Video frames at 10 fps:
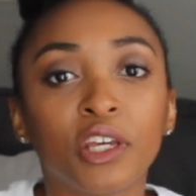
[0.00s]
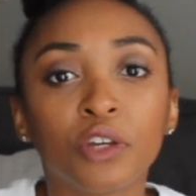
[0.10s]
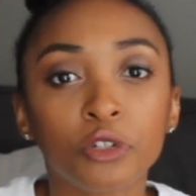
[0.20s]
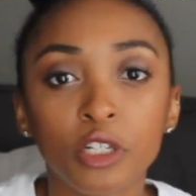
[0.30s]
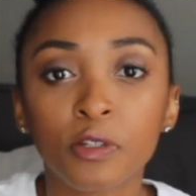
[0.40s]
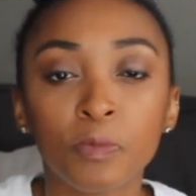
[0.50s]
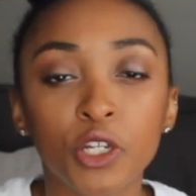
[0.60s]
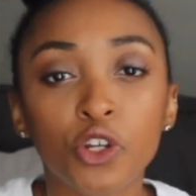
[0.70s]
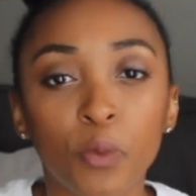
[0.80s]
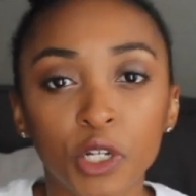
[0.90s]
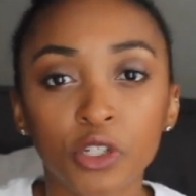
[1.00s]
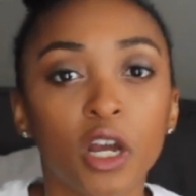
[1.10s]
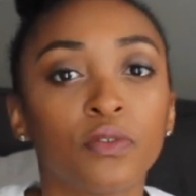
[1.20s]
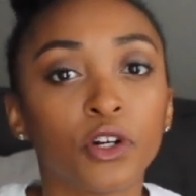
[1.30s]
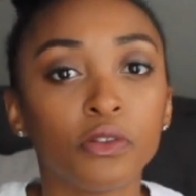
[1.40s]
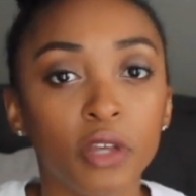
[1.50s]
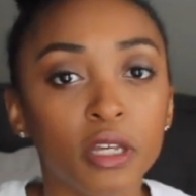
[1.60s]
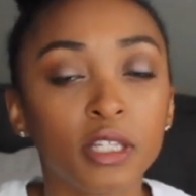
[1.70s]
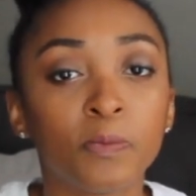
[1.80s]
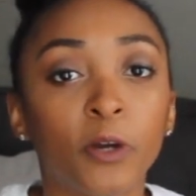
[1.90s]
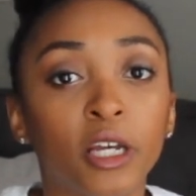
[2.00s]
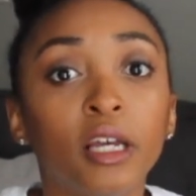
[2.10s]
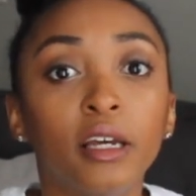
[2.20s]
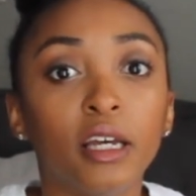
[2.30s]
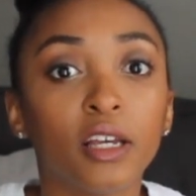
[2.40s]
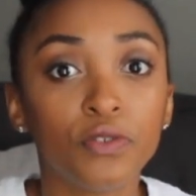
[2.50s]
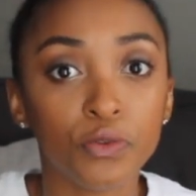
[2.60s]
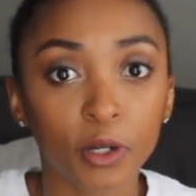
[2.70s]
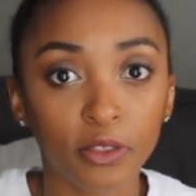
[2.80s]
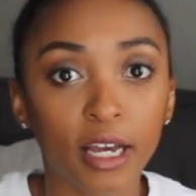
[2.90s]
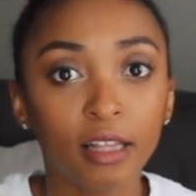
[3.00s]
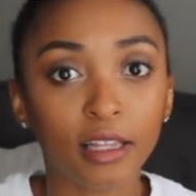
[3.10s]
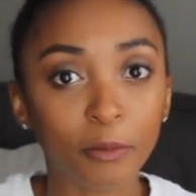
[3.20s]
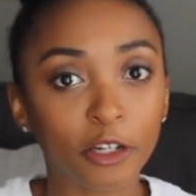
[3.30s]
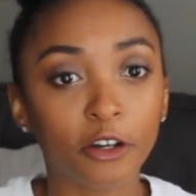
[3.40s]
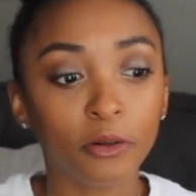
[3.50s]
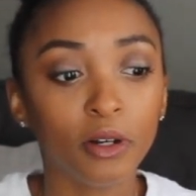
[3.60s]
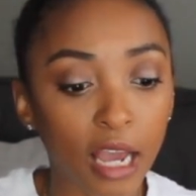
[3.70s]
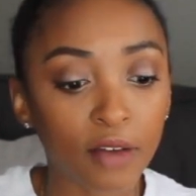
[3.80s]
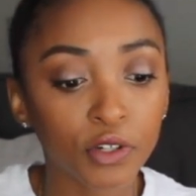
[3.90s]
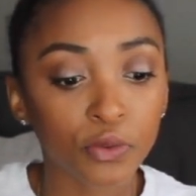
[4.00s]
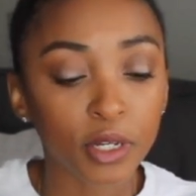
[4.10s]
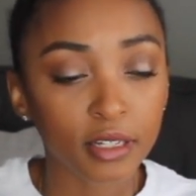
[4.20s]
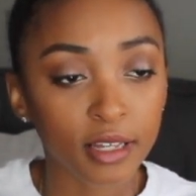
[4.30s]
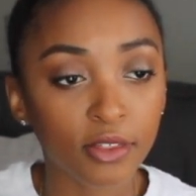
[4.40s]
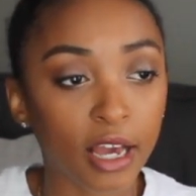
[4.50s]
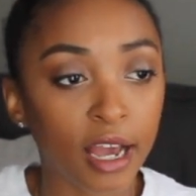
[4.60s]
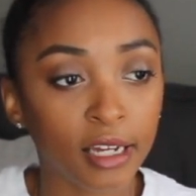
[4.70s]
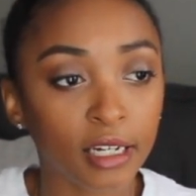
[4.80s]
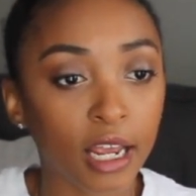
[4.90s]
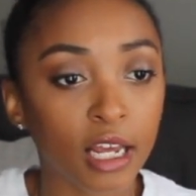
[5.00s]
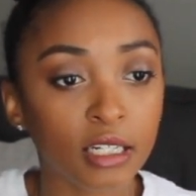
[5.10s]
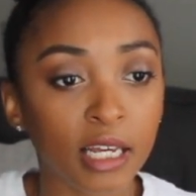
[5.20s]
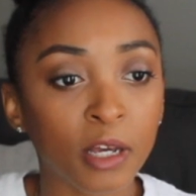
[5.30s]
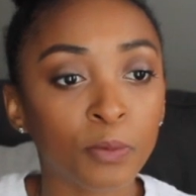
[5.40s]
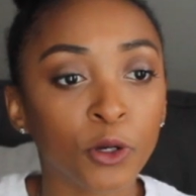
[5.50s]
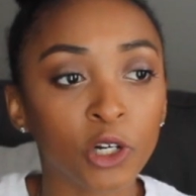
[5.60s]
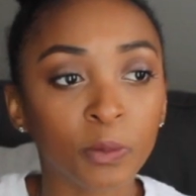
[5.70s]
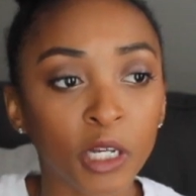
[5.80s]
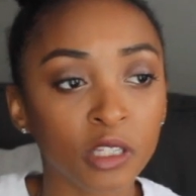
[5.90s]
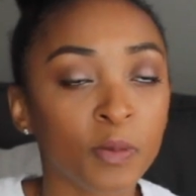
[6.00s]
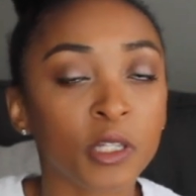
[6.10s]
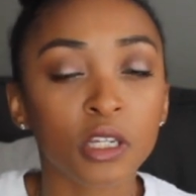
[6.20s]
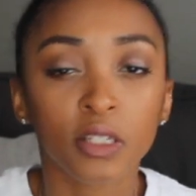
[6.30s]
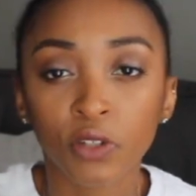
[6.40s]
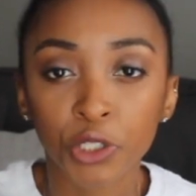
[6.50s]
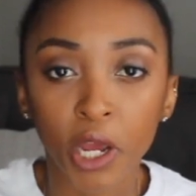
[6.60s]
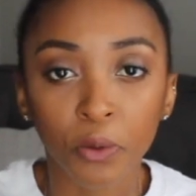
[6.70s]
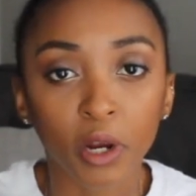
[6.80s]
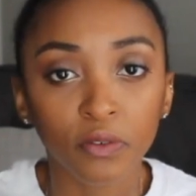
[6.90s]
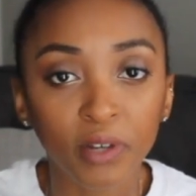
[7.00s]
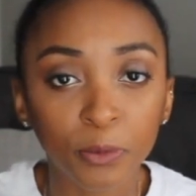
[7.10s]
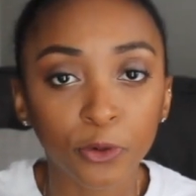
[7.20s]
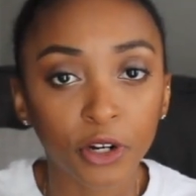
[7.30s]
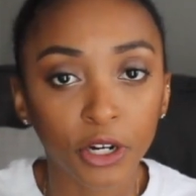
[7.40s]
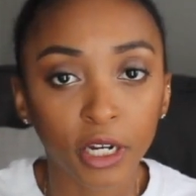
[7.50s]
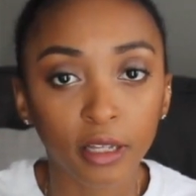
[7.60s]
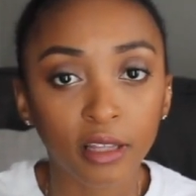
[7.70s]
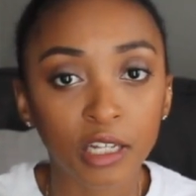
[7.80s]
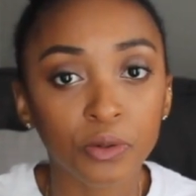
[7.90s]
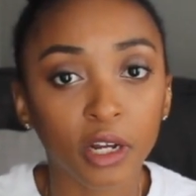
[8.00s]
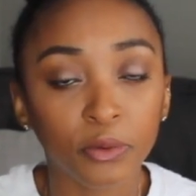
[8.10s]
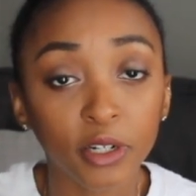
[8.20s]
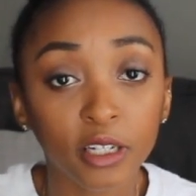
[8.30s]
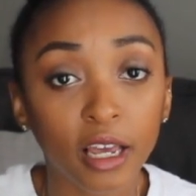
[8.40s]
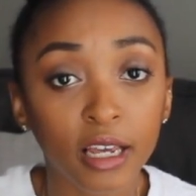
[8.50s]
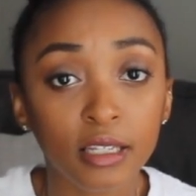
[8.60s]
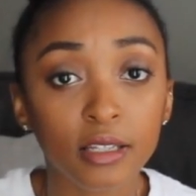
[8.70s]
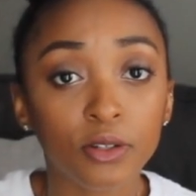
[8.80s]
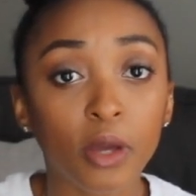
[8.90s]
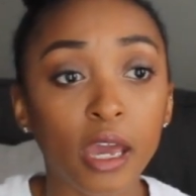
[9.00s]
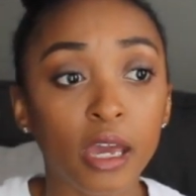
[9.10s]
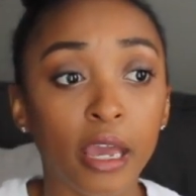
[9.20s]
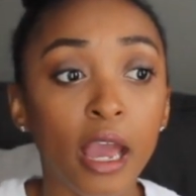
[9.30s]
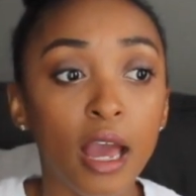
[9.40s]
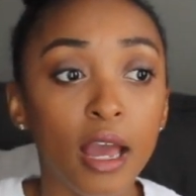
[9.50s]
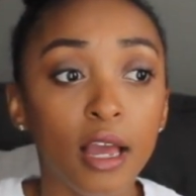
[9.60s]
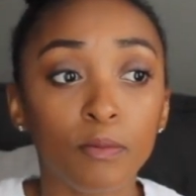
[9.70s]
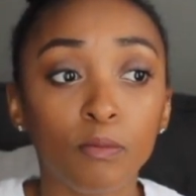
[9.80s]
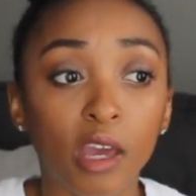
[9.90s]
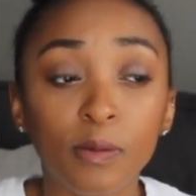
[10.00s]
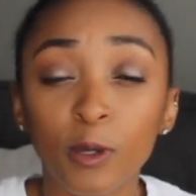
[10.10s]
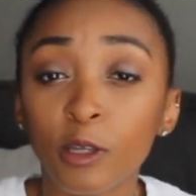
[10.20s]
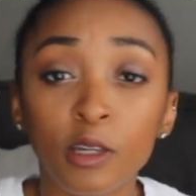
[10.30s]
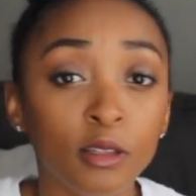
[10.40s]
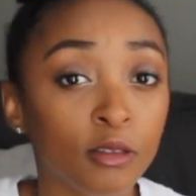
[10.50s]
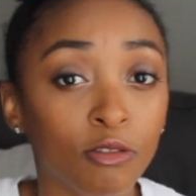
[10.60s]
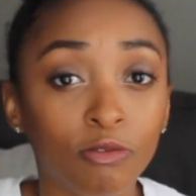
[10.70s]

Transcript: I think it would just be too much to cover in this, but if you want that, let me know. After we did that and I input all my expenses for January and February, that's when I realized, okay, maybe